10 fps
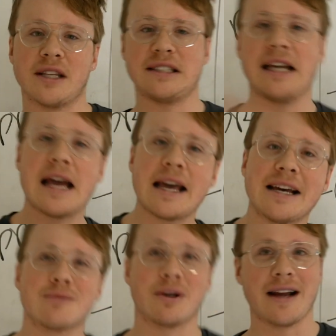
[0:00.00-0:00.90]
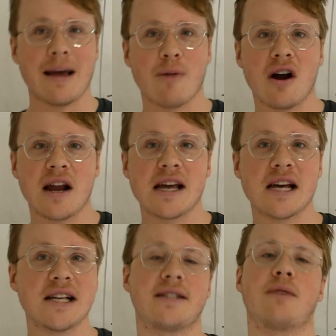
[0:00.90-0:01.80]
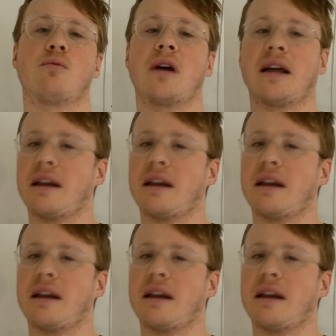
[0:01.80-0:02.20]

the DNA is, what an mRNA is, and